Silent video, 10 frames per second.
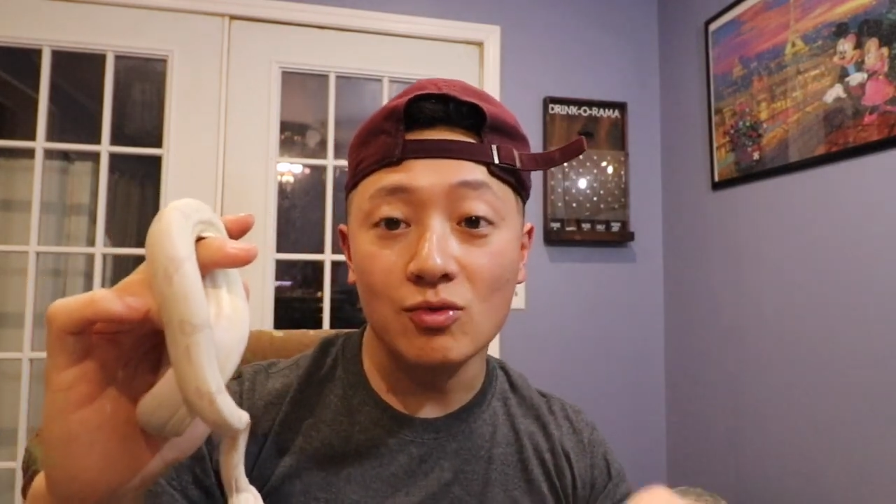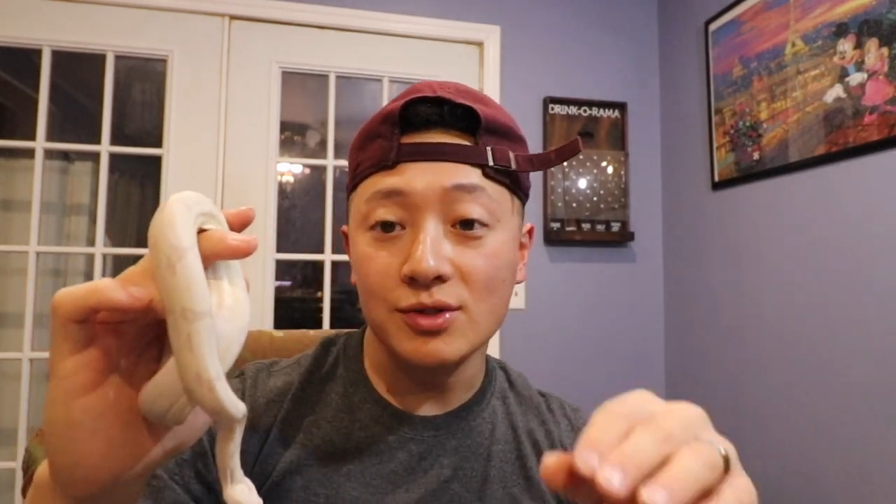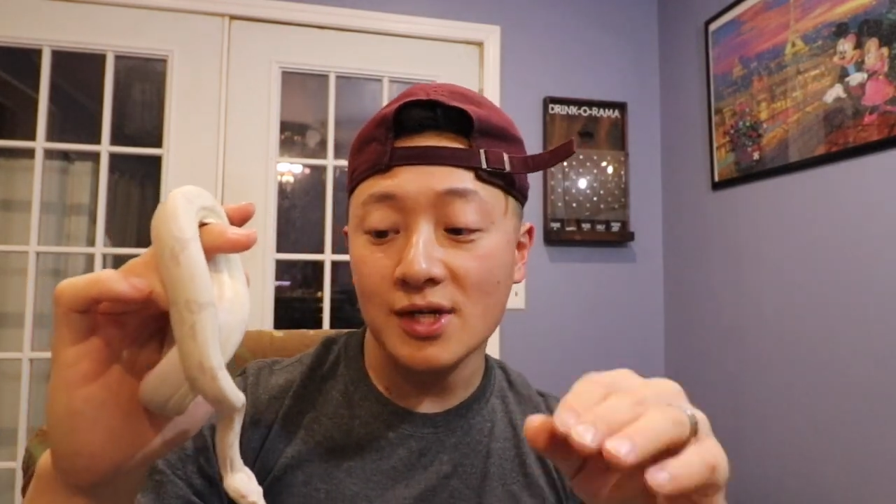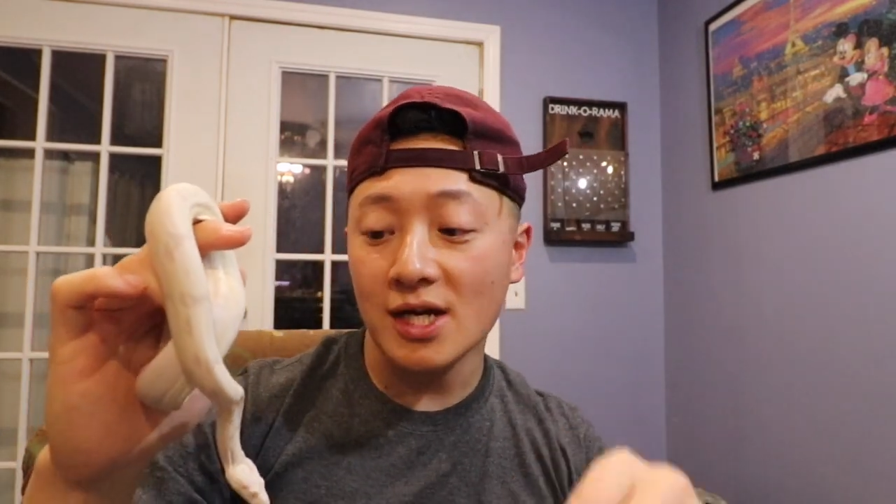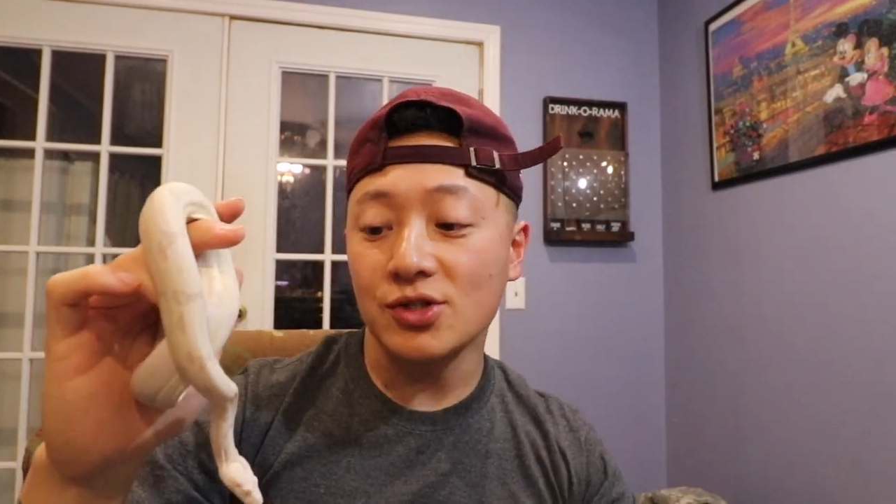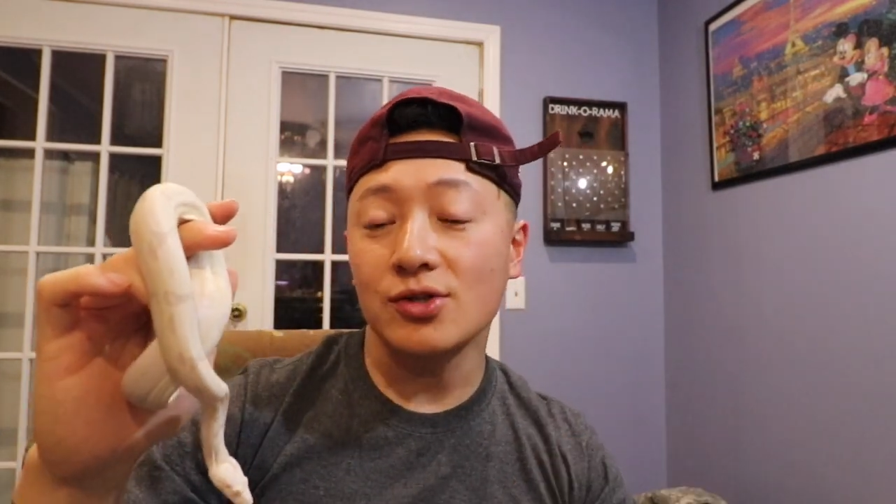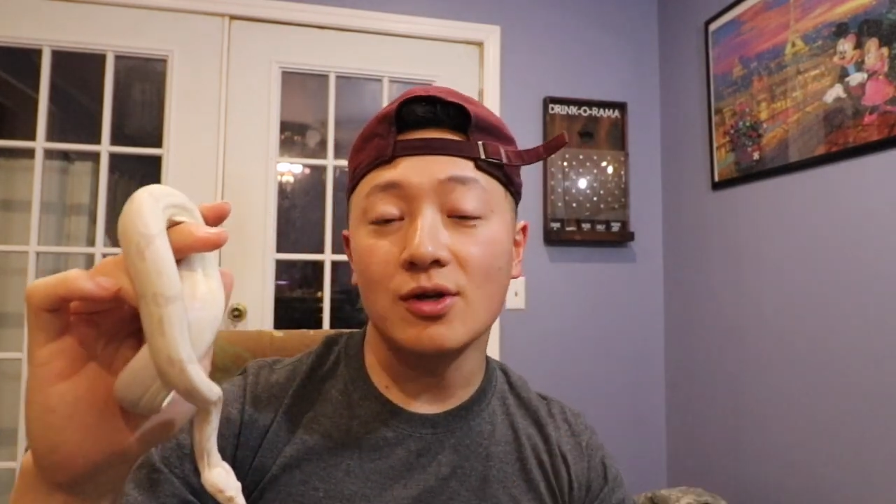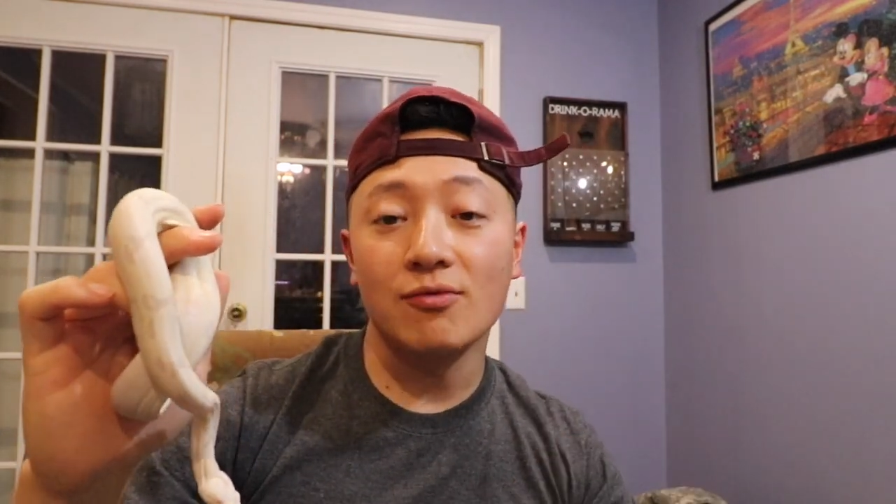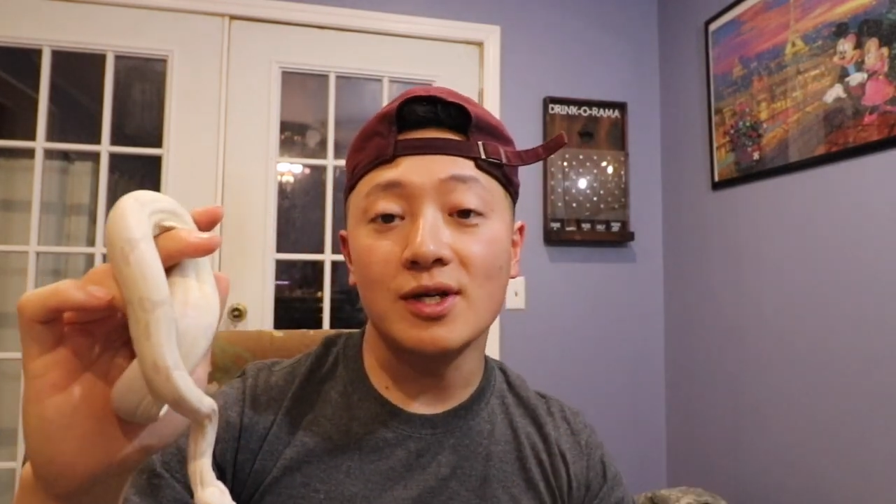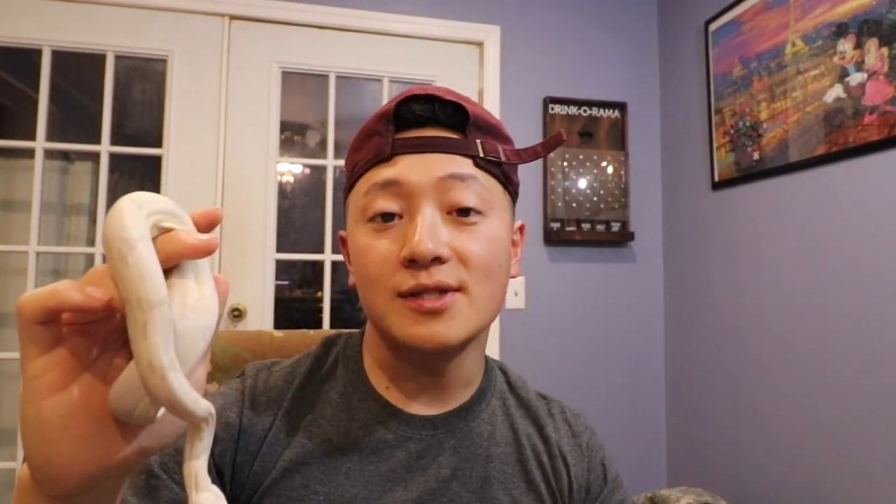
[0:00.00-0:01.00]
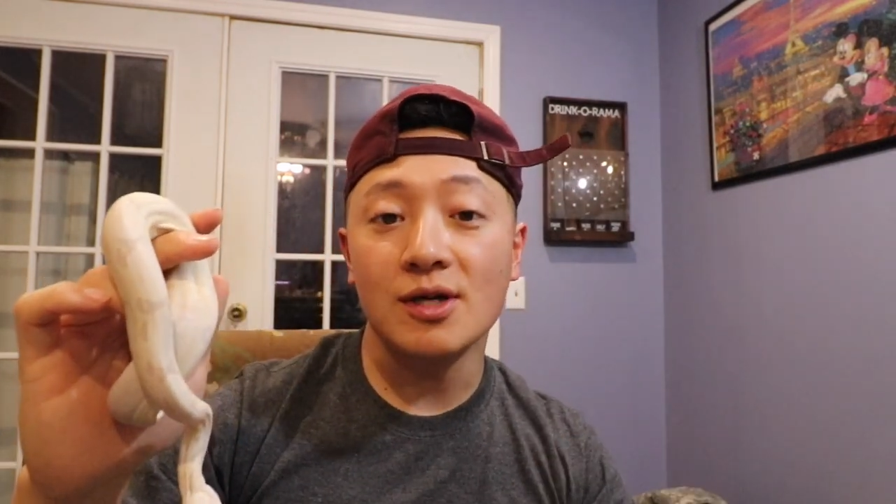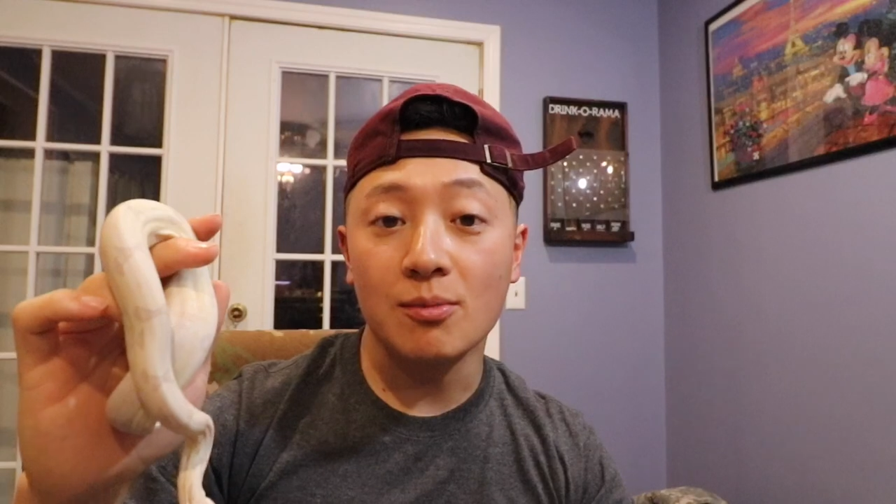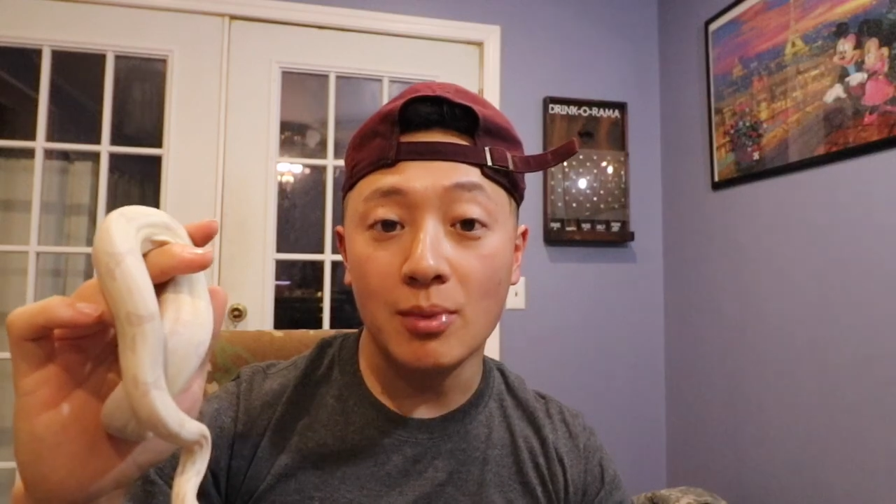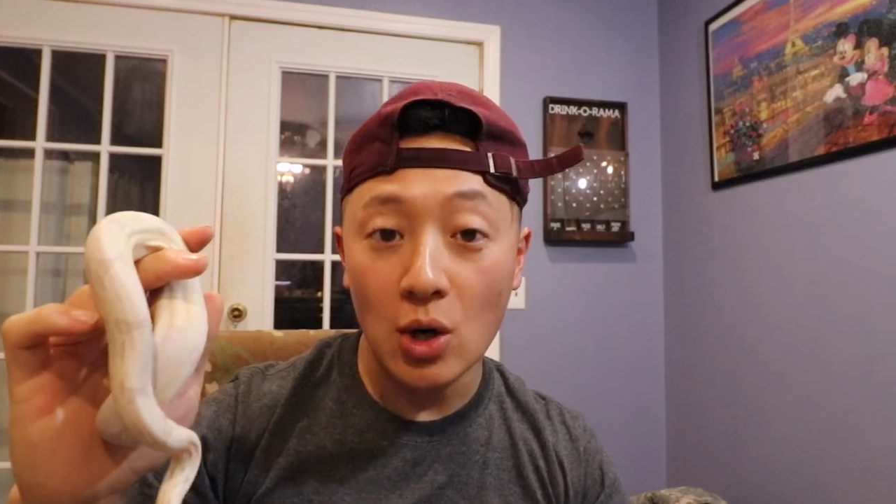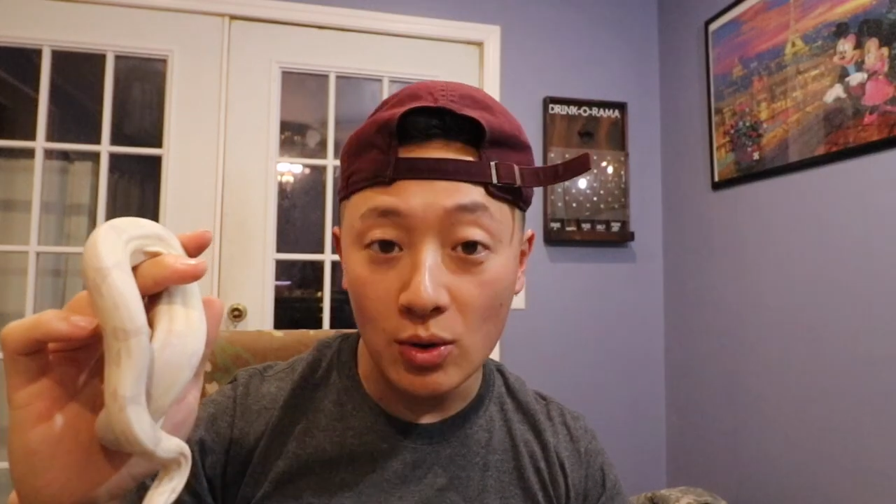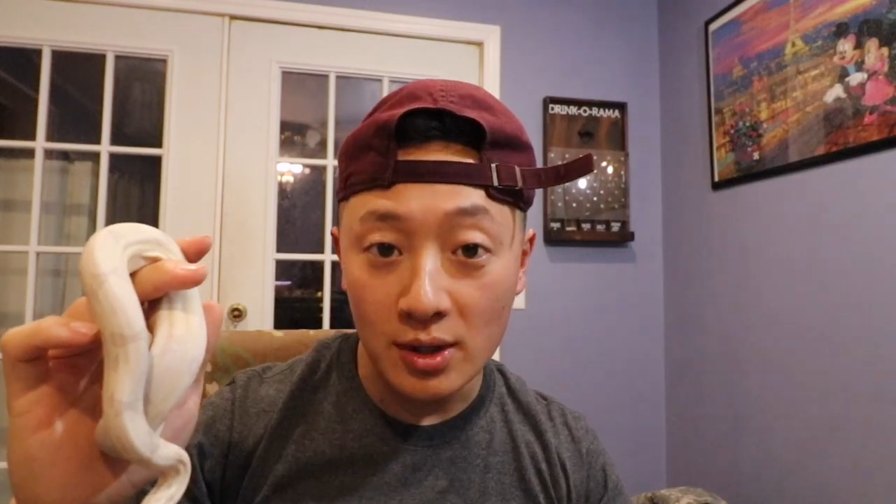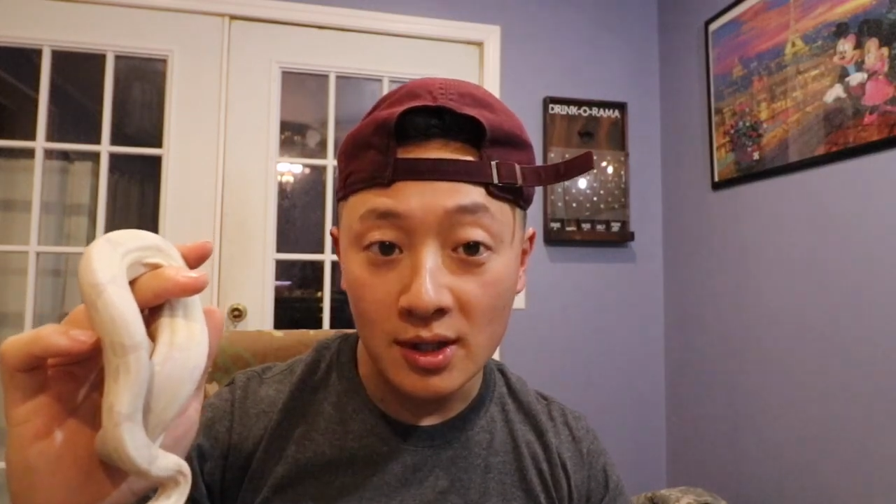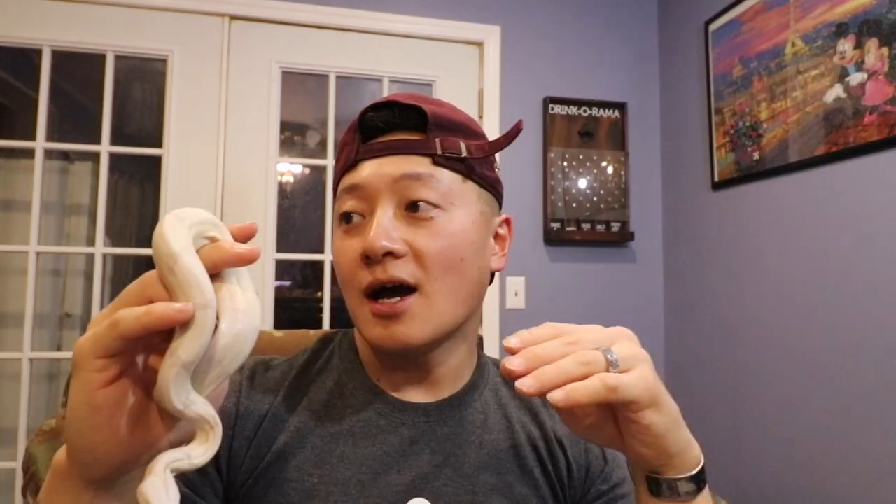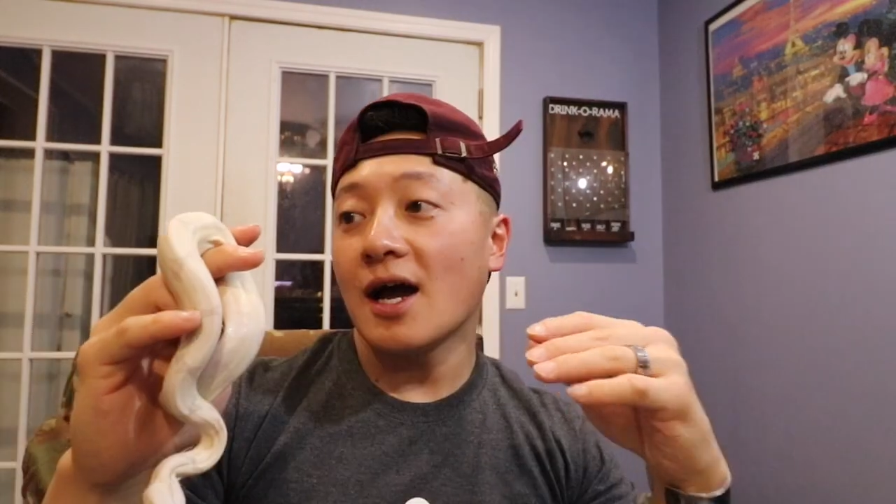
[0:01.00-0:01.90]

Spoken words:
was actually a red-tailed boa.